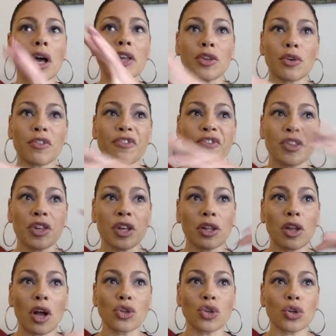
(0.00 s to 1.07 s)
a
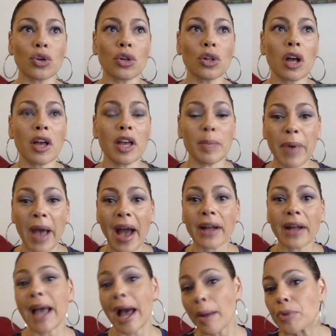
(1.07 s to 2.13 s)
physiological
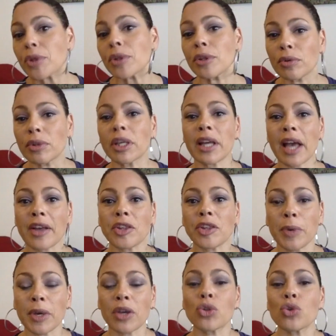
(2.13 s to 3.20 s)
impact? Absolutely yes,
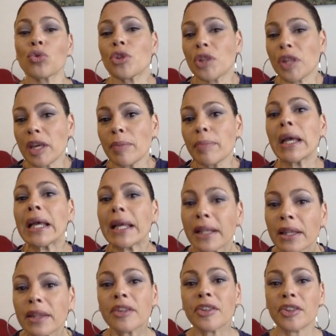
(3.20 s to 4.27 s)
because your
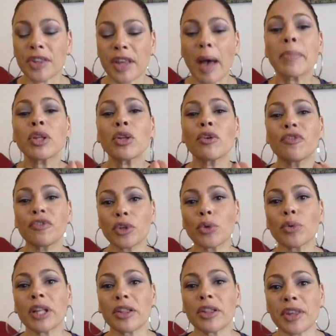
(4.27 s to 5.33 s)
semen, the seminal
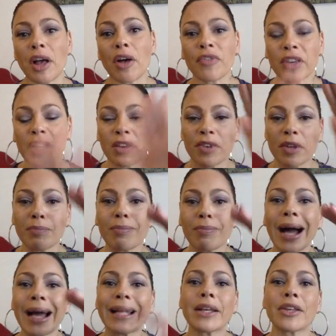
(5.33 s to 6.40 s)
fluid itself, even
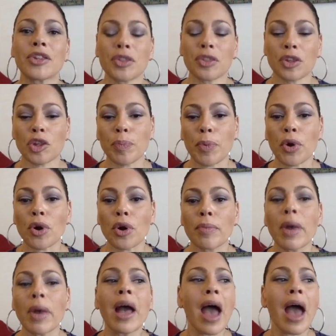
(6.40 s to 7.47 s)
minus the
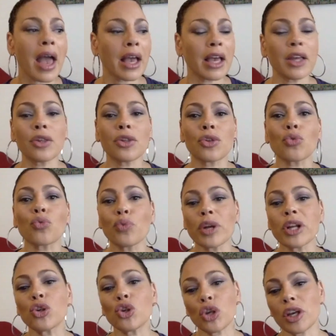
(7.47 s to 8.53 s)
sperm, is
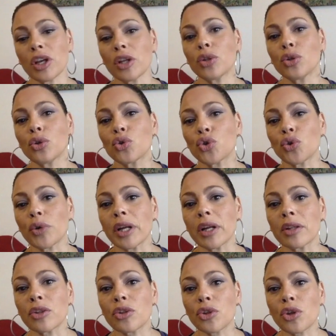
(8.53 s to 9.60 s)
rich in
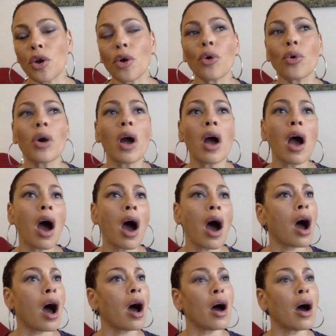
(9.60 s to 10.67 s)
nutrients. So
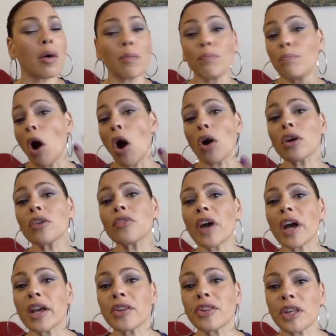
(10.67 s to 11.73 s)
our
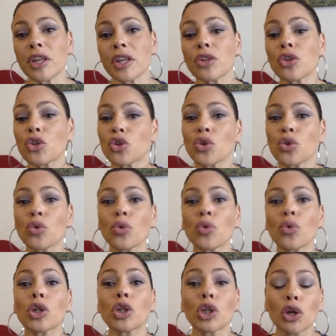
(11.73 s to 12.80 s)
advice is
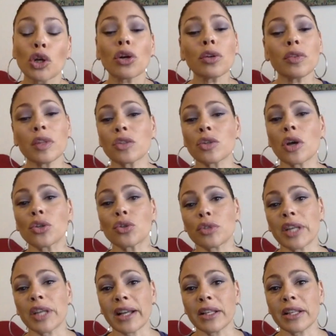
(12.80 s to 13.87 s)
to learn the tantric
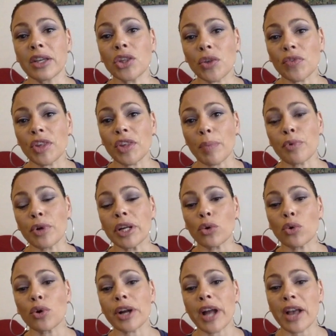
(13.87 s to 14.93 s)
techniques of separating
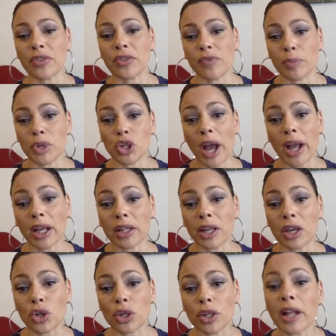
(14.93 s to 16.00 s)
orgasm from
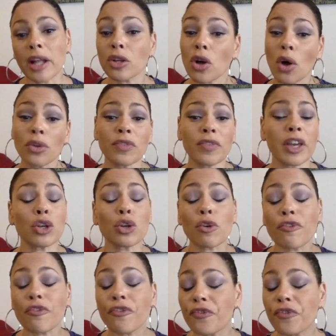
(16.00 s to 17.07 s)
ejaculation and cultivate your
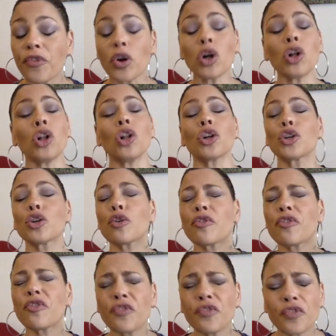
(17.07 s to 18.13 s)
full
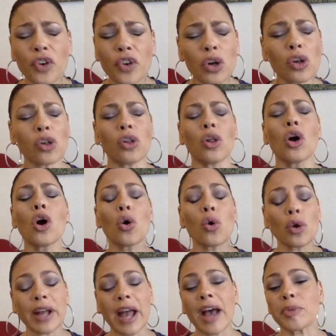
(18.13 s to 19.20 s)

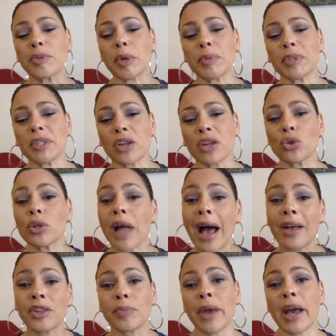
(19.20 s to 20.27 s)
orgasmic potential
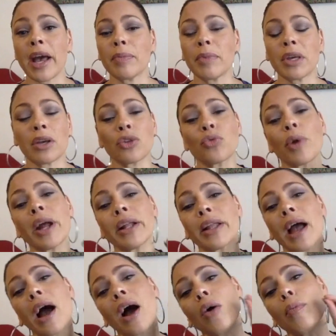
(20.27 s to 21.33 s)
as a man, because right
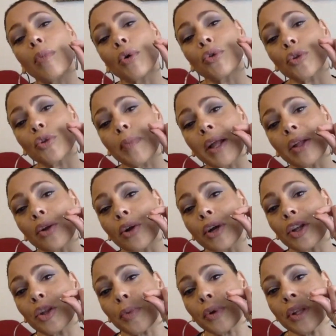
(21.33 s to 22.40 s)
now most men are
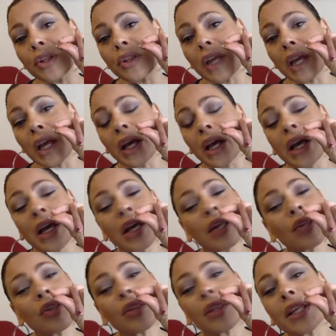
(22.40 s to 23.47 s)
experiencing
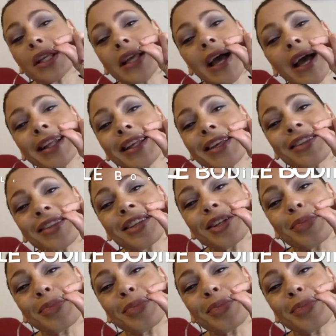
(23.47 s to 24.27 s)
just the tiniest little